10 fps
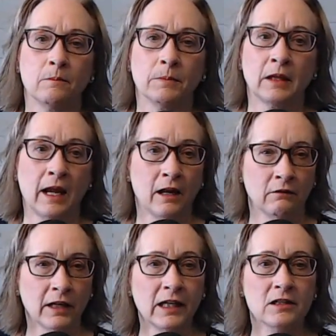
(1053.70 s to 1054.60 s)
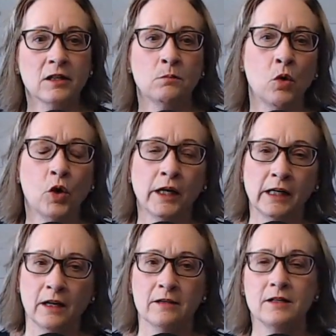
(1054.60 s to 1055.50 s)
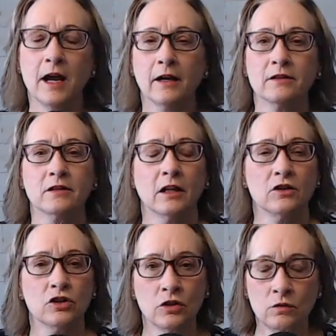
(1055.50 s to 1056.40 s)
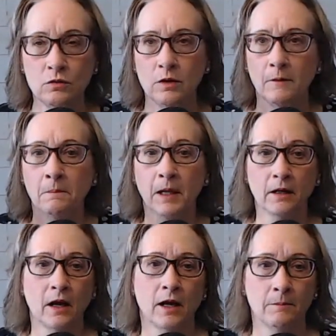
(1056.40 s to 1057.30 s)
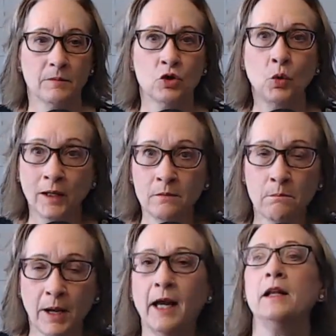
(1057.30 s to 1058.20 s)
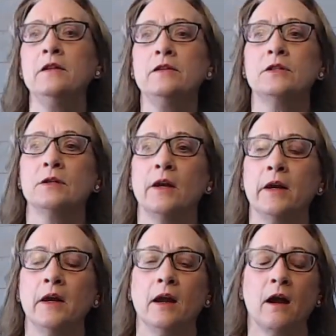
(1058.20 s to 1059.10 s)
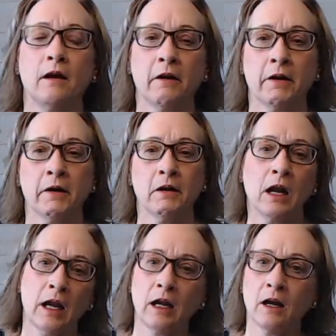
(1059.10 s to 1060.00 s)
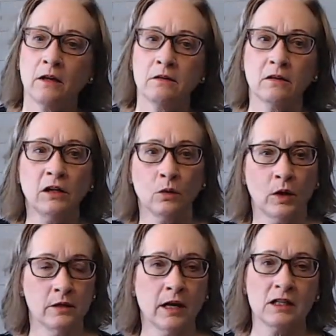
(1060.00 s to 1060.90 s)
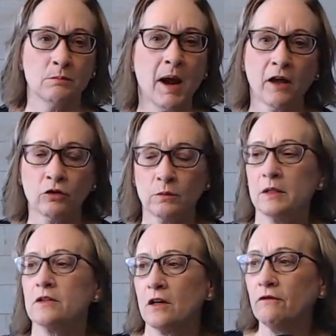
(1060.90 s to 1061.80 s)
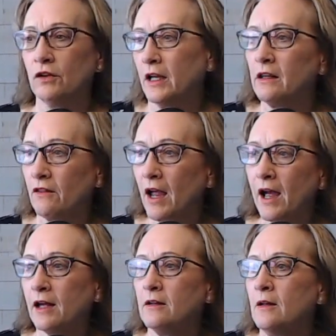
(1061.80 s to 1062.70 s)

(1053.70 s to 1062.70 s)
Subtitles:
they had a lazy boy and a desk and two twin beds, and a nice bathroom and stuff like that.